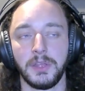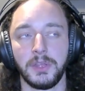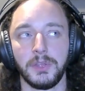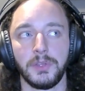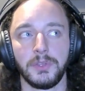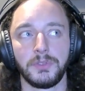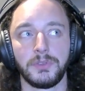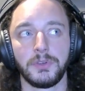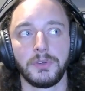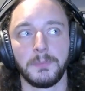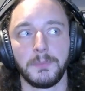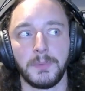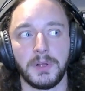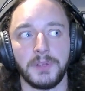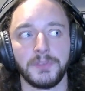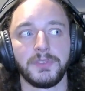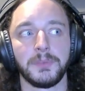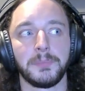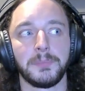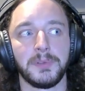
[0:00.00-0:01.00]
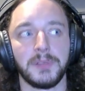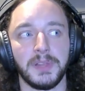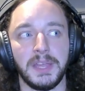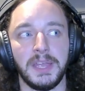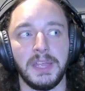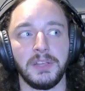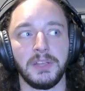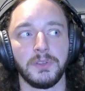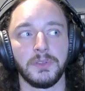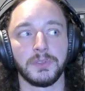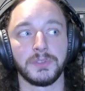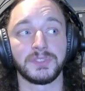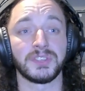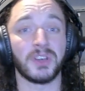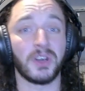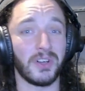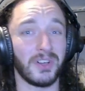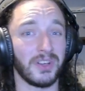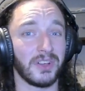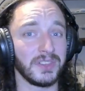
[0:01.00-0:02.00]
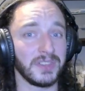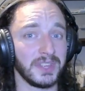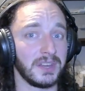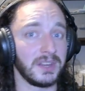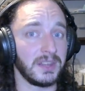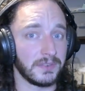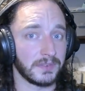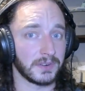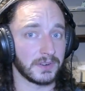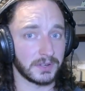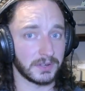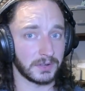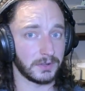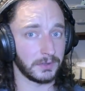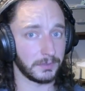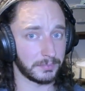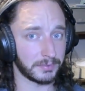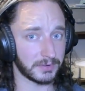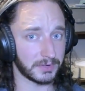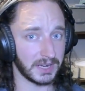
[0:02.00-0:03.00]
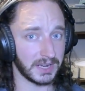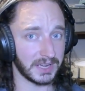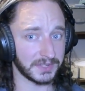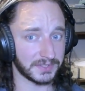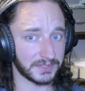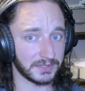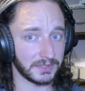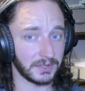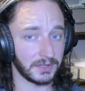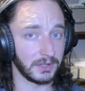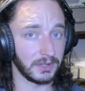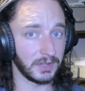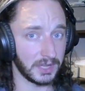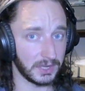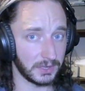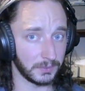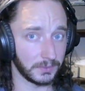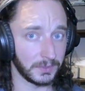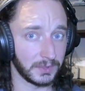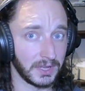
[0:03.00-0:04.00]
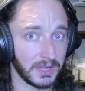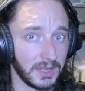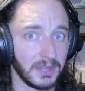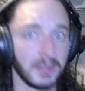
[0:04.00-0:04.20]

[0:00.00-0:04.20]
through multiple angles, all in a vertical press alone,